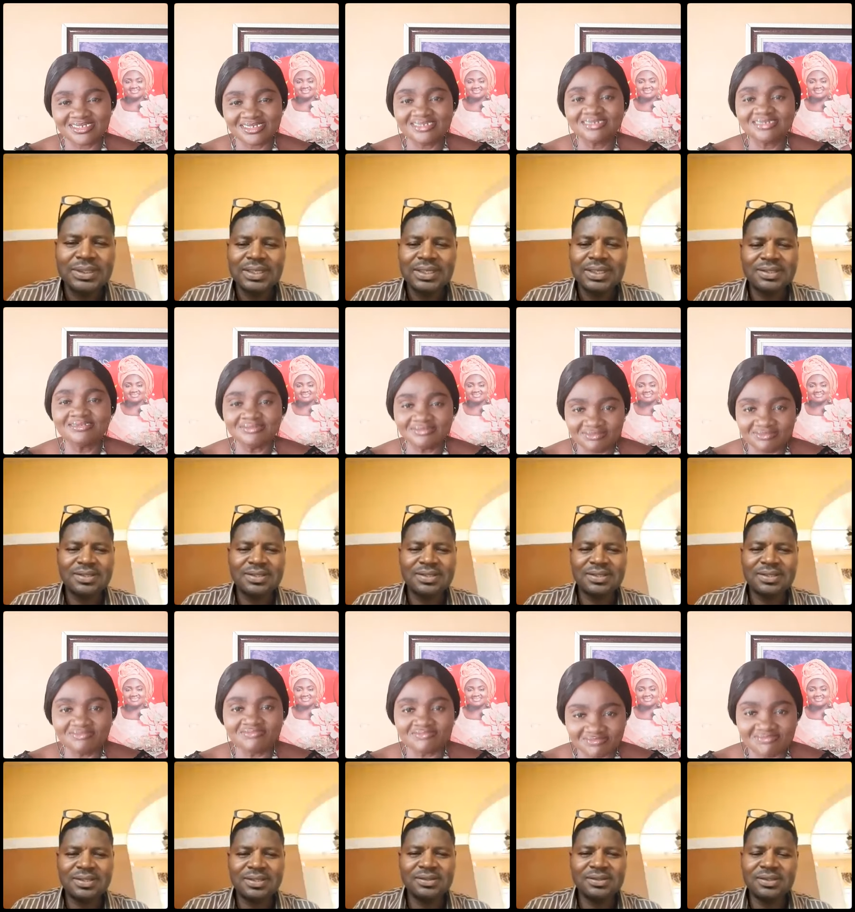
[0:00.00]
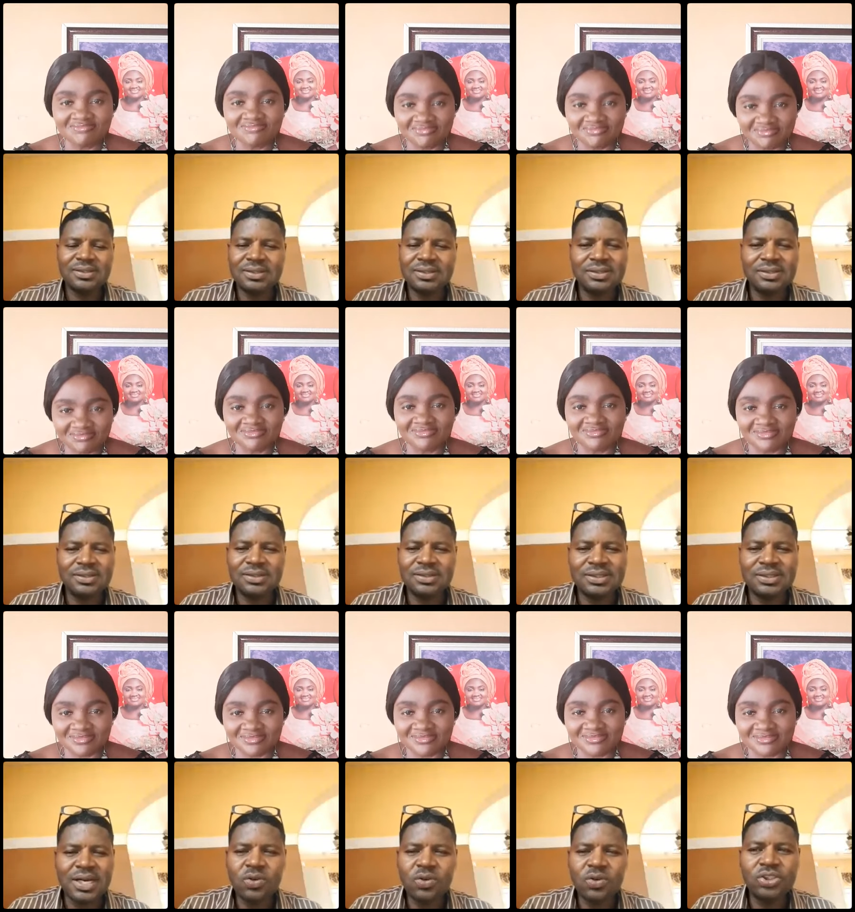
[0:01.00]
Speaker 1: is
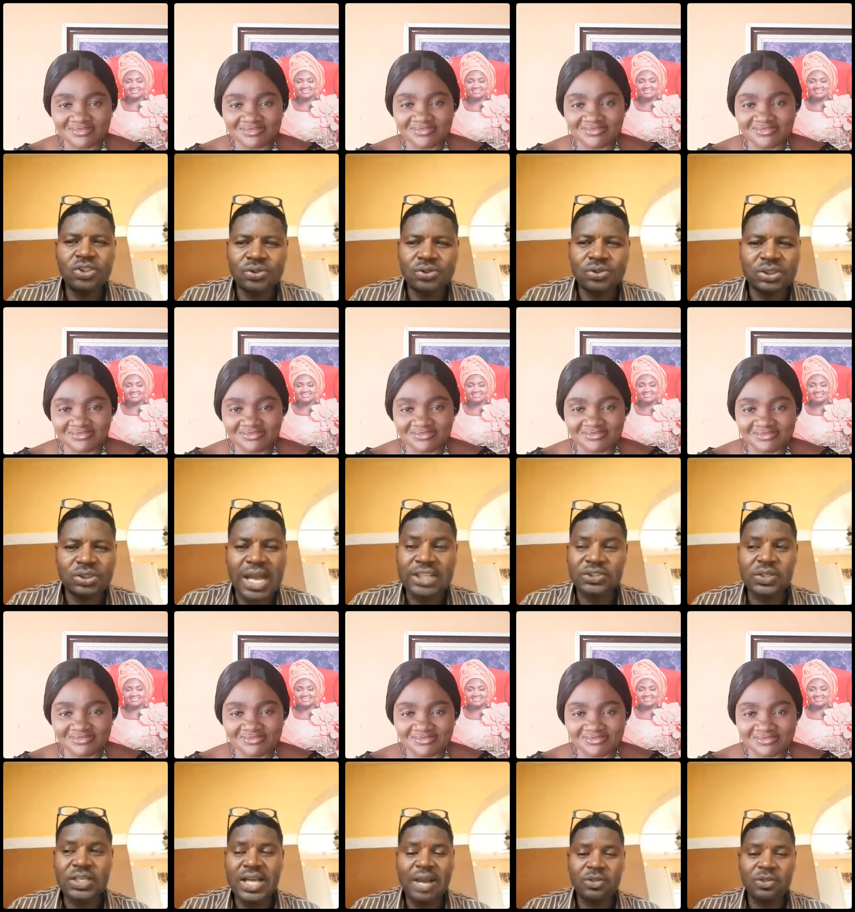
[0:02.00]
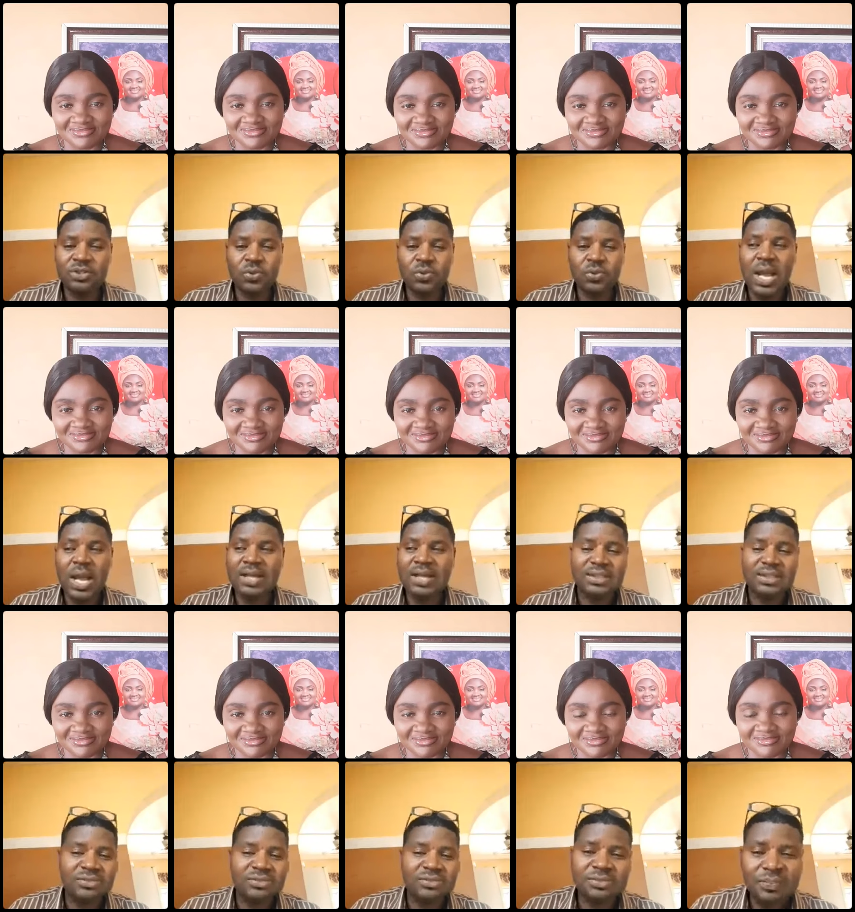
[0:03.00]
there are no issues. Actually, I'm not so
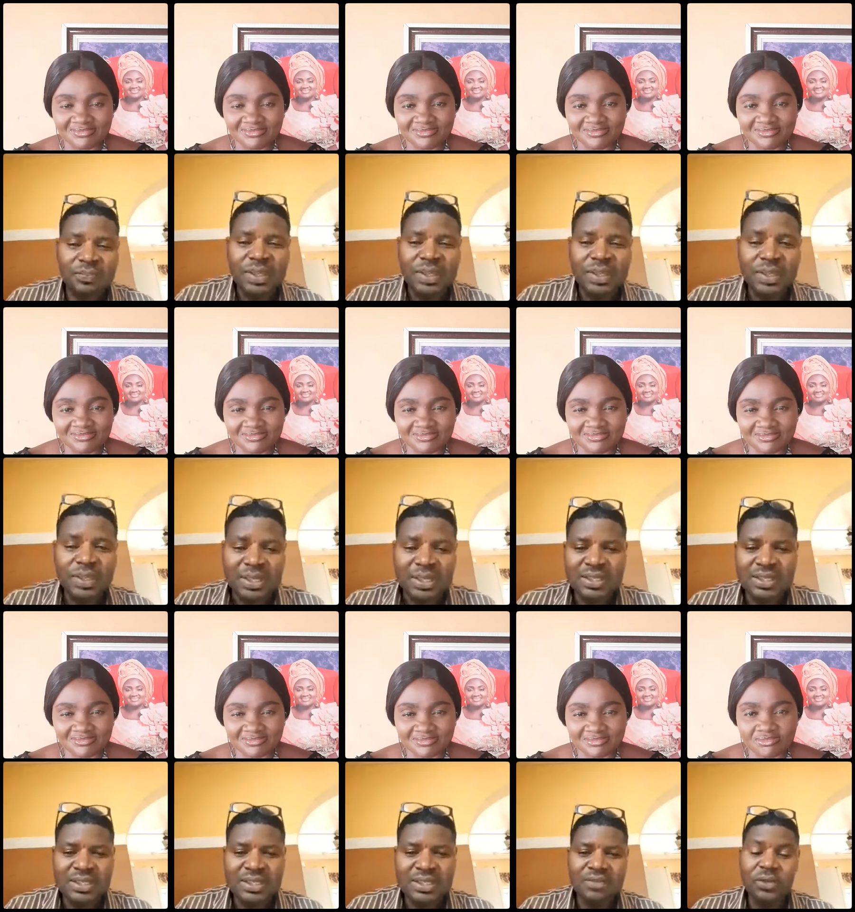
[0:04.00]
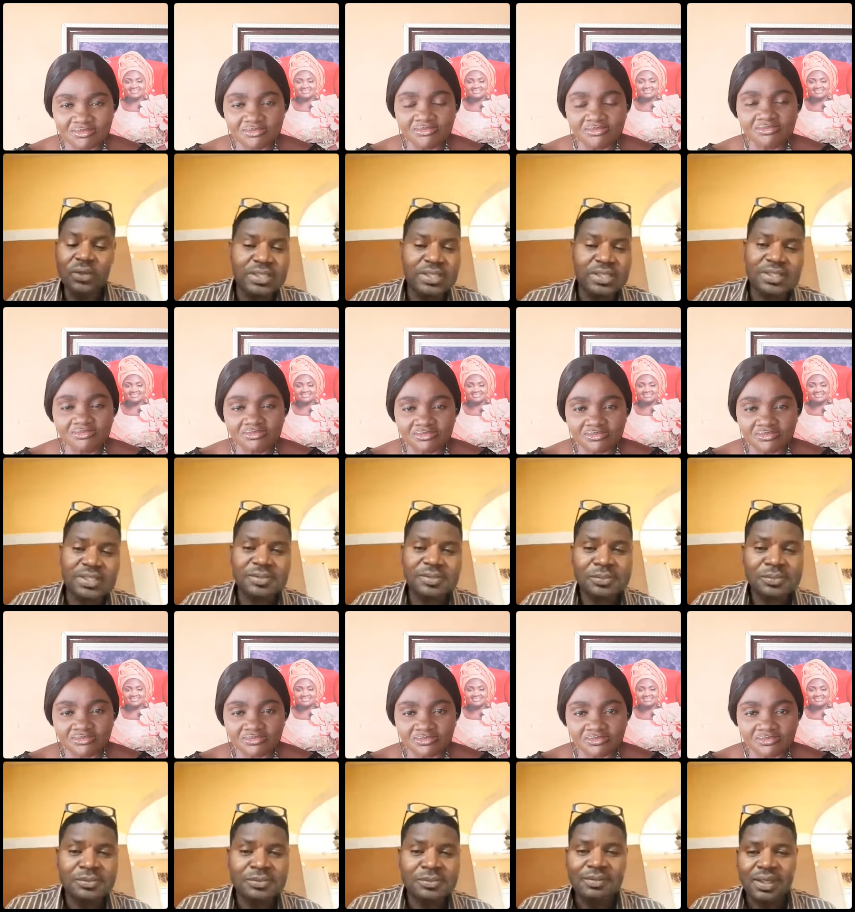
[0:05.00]
active in the advocacy.
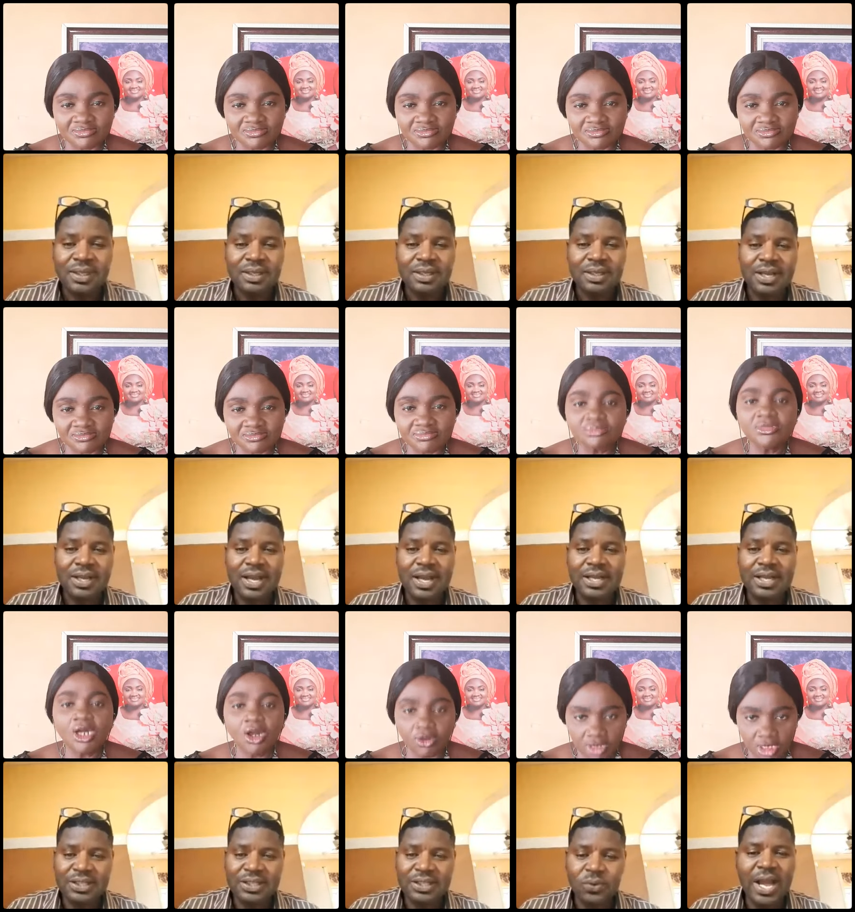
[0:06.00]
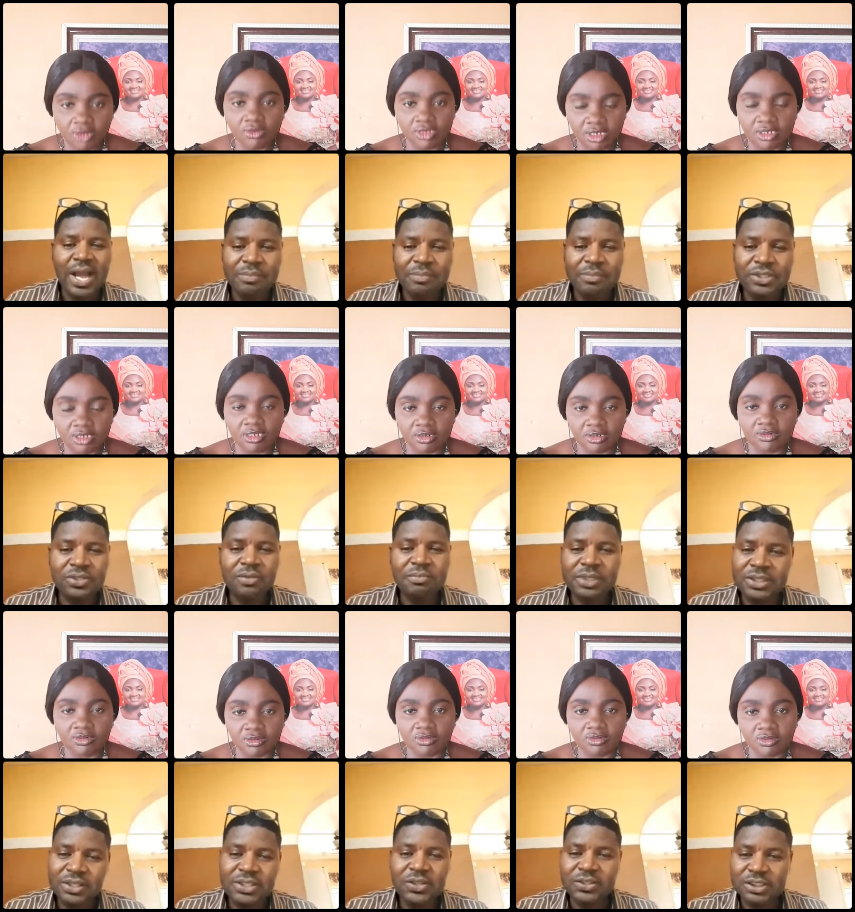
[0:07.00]
You know, I major
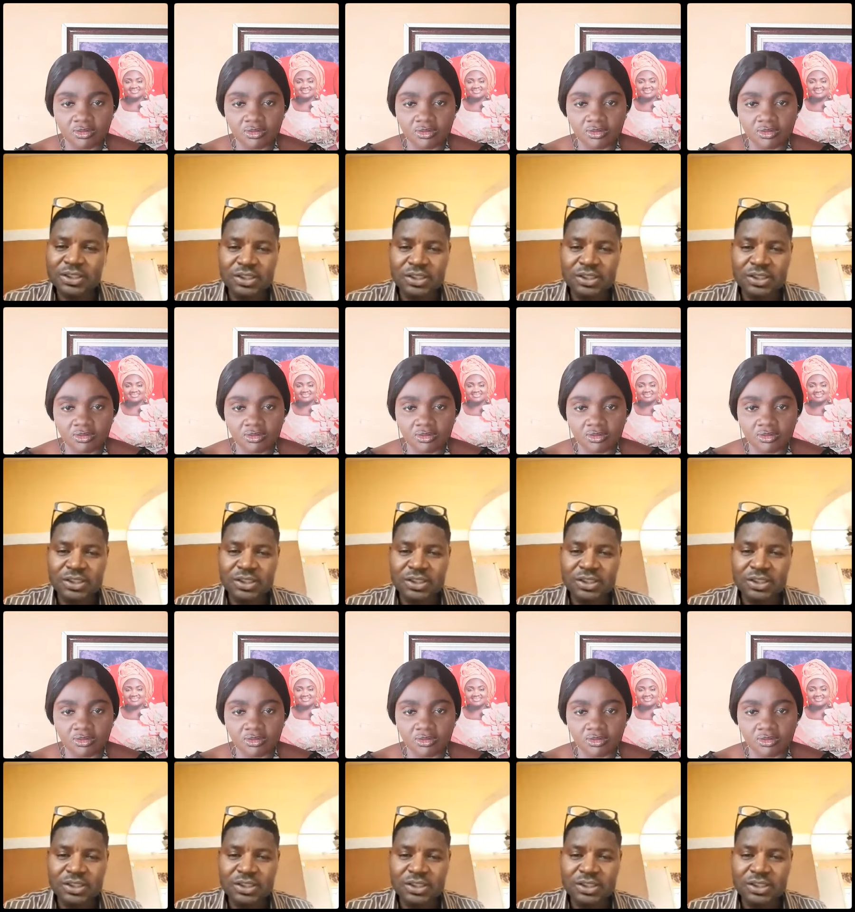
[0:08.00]
majorly on